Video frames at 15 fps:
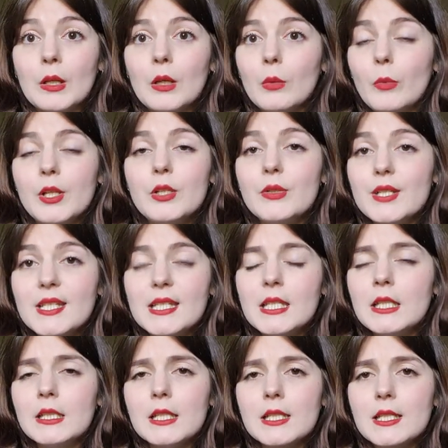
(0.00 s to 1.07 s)
when you're
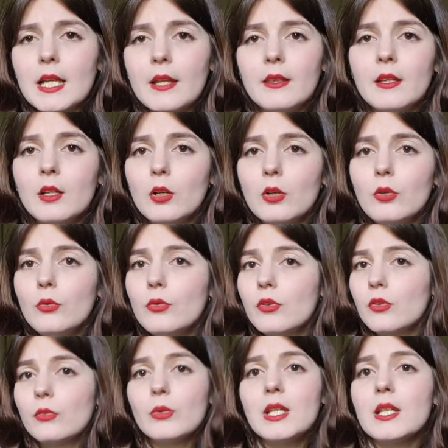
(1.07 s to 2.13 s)
seeing this, I think clue
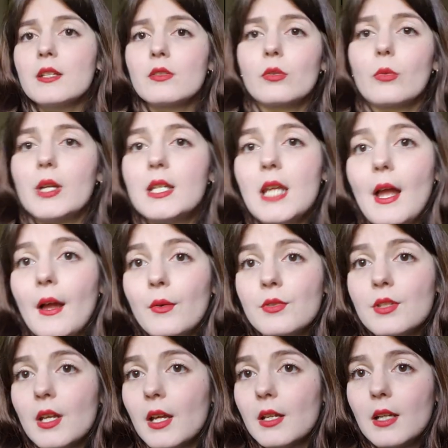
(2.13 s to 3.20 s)
3 is already
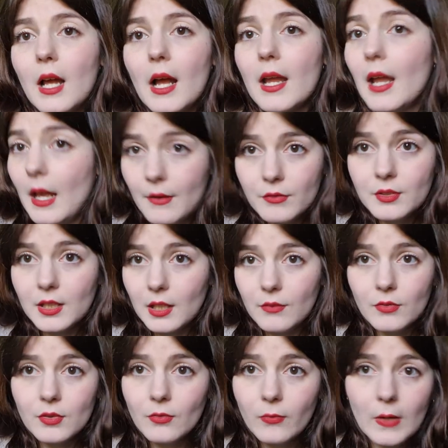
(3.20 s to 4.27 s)
out, and I haven't
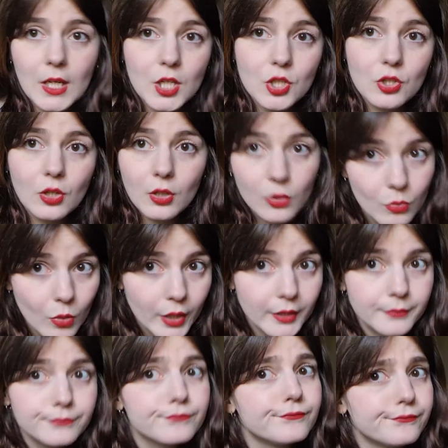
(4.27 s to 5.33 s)
even finished clue
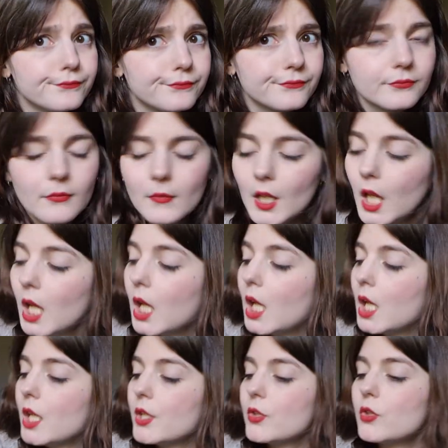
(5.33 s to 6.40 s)
1.
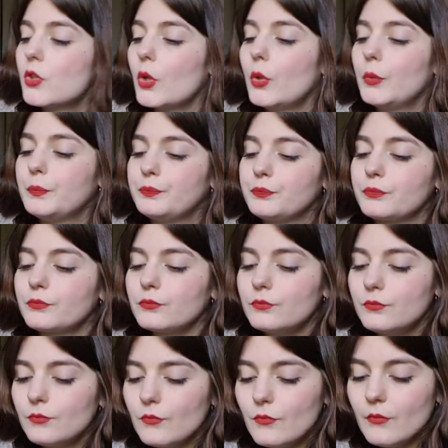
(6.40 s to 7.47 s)
So
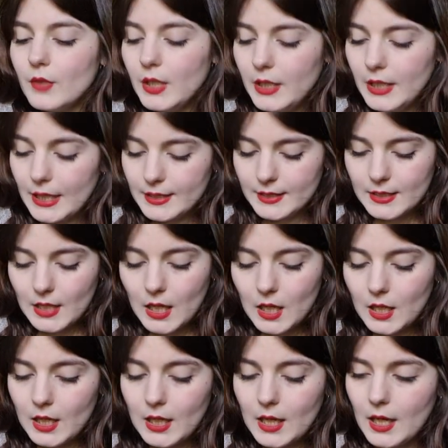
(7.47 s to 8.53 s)
yes,
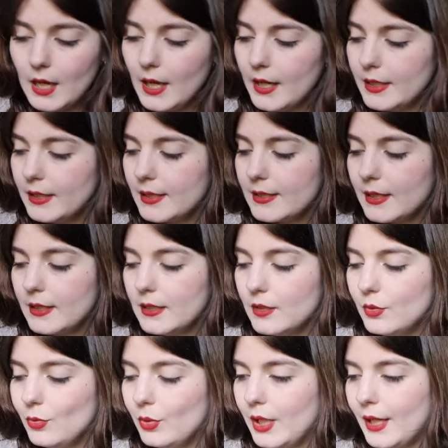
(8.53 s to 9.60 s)
I
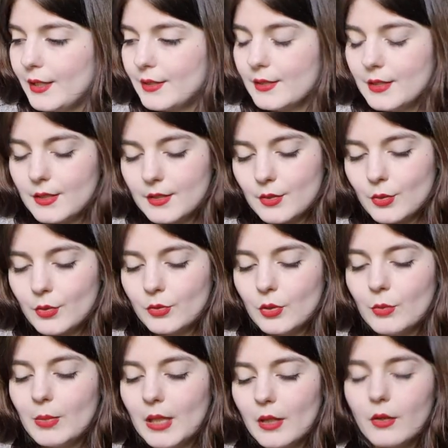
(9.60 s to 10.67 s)
decided to cast this on
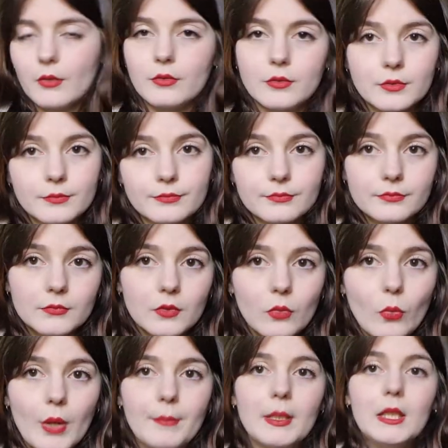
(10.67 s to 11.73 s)
a bit on a
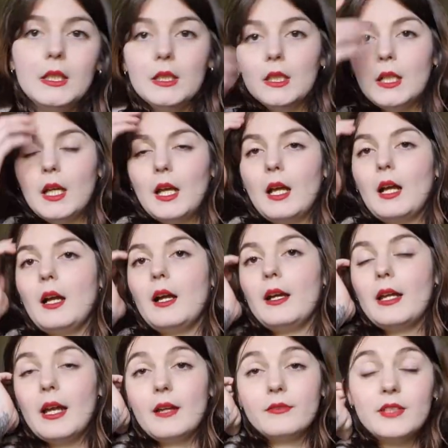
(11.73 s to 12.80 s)
whim.
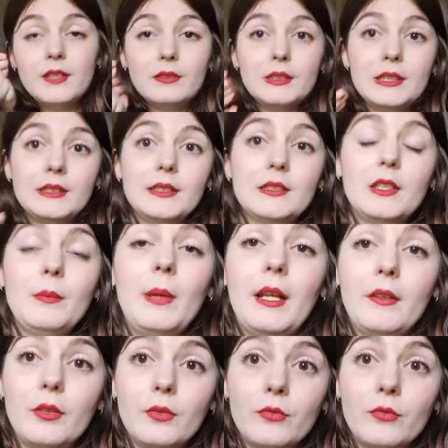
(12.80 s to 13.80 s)
I have never knitted a pattern